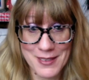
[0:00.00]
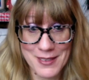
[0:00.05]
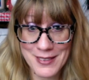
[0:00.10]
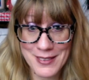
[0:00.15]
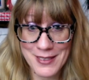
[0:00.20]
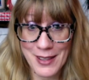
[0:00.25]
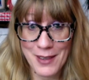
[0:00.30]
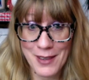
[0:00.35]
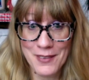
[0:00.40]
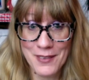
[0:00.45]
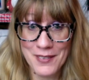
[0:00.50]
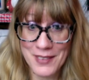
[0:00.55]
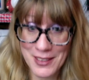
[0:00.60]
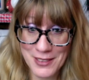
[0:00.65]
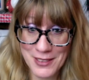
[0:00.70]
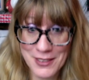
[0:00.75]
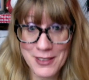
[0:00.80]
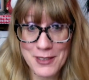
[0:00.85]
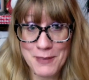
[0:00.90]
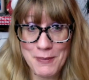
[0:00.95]
So
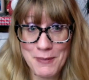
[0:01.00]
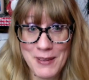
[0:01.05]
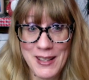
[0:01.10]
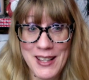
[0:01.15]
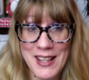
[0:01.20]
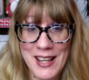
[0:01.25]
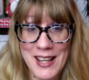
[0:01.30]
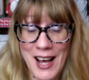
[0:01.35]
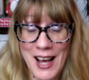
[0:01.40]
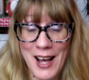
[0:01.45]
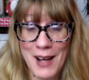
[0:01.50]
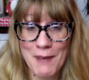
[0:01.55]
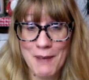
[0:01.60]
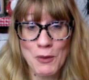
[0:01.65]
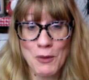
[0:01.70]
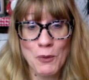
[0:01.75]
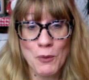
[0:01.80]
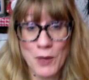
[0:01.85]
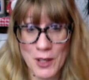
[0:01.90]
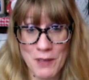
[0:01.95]
this could be um,
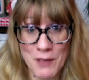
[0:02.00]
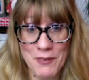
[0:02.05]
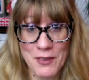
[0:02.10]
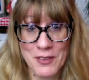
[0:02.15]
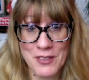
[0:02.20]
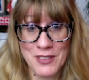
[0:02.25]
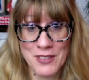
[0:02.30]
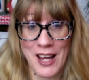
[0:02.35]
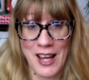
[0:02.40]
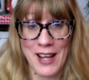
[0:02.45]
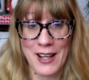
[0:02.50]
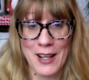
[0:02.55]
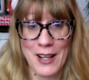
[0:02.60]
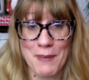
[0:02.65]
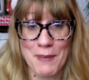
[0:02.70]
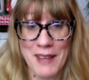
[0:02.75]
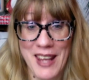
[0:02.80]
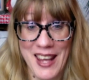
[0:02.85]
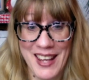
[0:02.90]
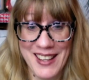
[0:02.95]
one of those stock
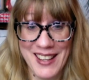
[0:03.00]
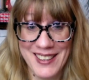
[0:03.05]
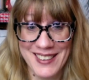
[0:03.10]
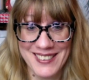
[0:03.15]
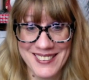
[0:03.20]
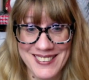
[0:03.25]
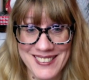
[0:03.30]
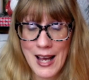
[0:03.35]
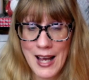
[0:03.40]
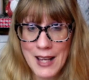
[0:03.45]
up candles.